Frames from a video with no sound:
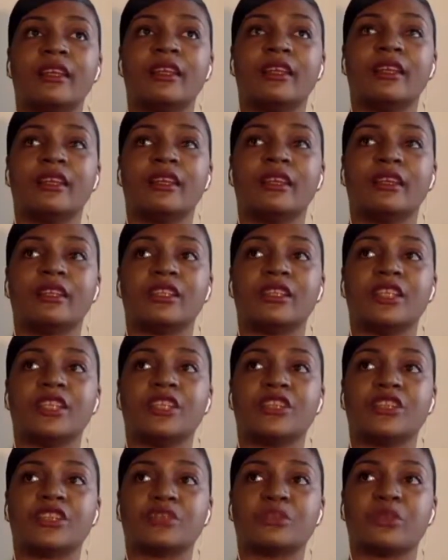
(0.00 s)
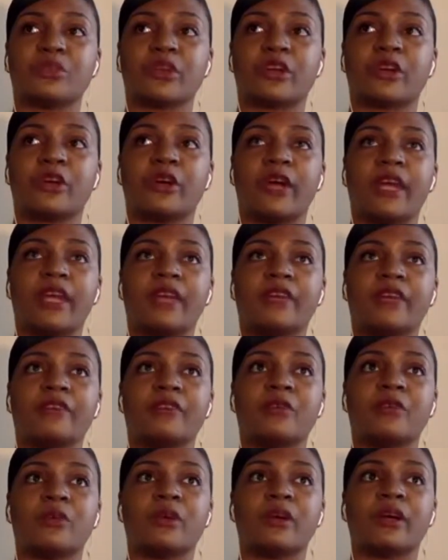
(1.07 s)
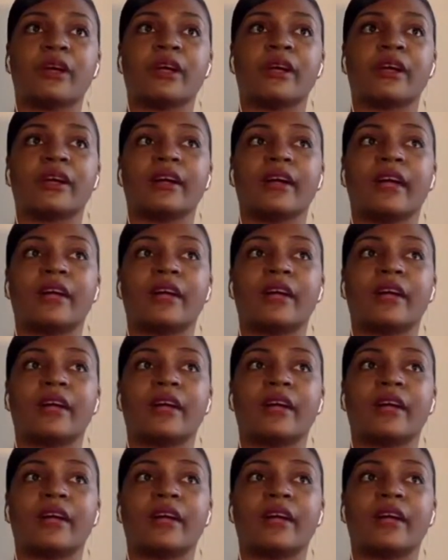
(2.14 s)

the teacher is more grading for, I